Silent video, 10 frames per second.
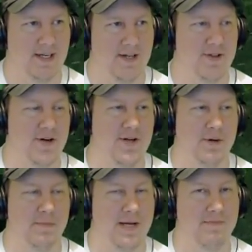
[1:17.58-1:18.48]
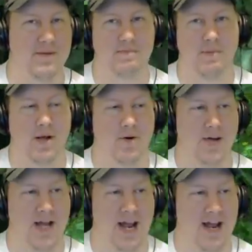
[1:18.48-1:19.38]
Ethereal Beam is
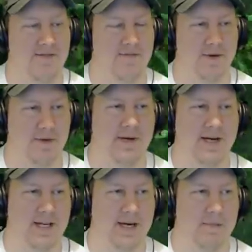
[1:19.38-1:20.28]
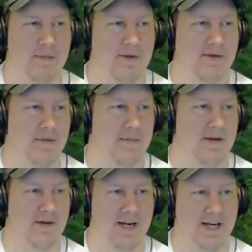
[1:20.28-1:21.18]
blowing everybody up in
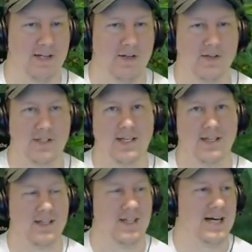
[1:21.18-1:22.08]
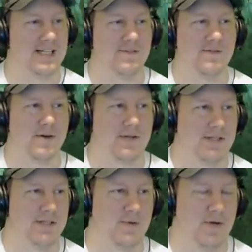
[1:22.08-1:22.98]
PvP right now. You'll see lots of
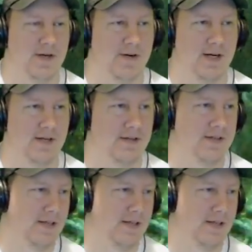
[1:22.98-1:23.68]
Vulcanists running around,